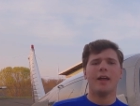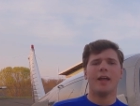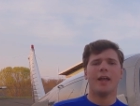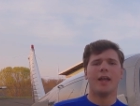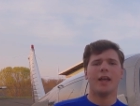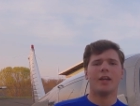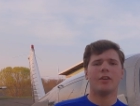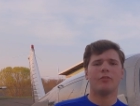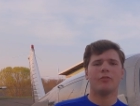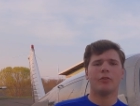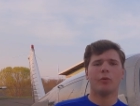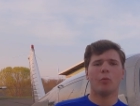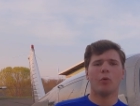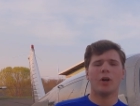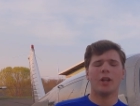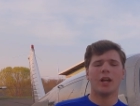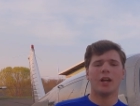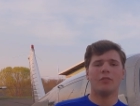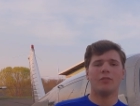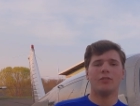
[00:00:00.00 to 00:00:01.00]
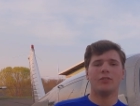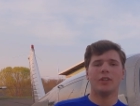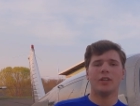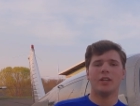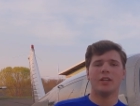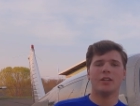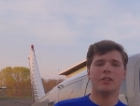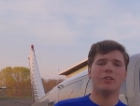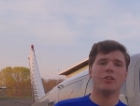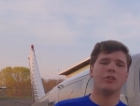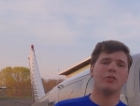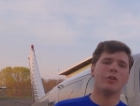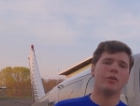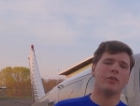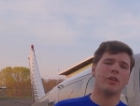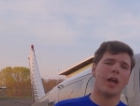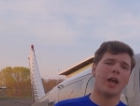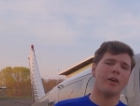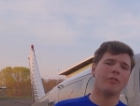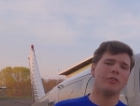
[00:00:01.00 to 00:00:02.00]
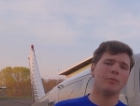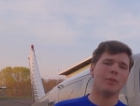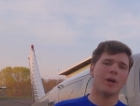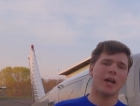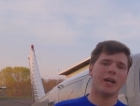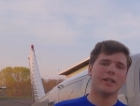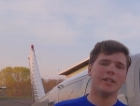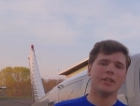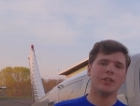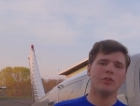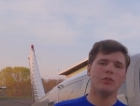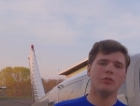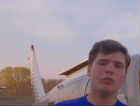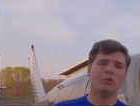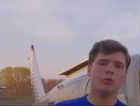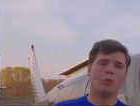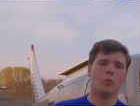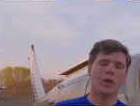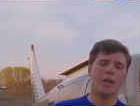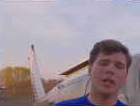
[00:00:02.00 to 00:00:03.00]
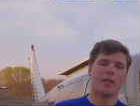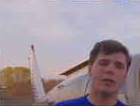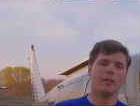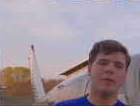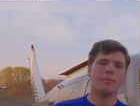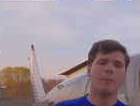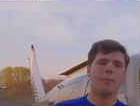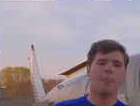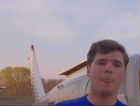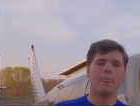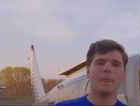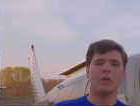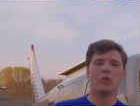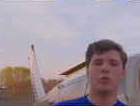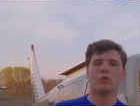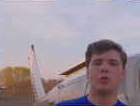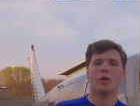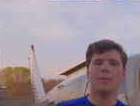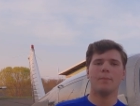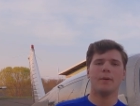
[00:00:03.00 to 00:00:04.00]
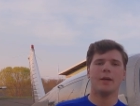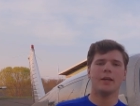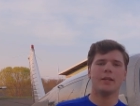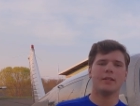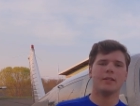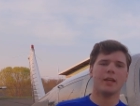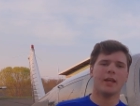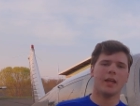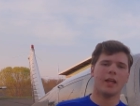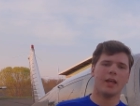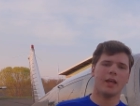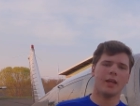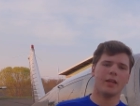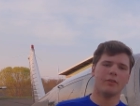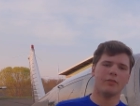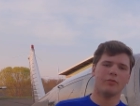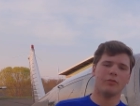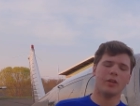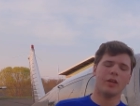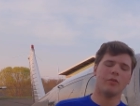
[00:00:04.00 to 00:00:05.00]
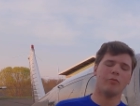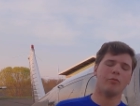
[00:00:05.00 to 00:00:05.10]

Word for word: And from what I've seen, you'd have to buy a used wing, strip it, and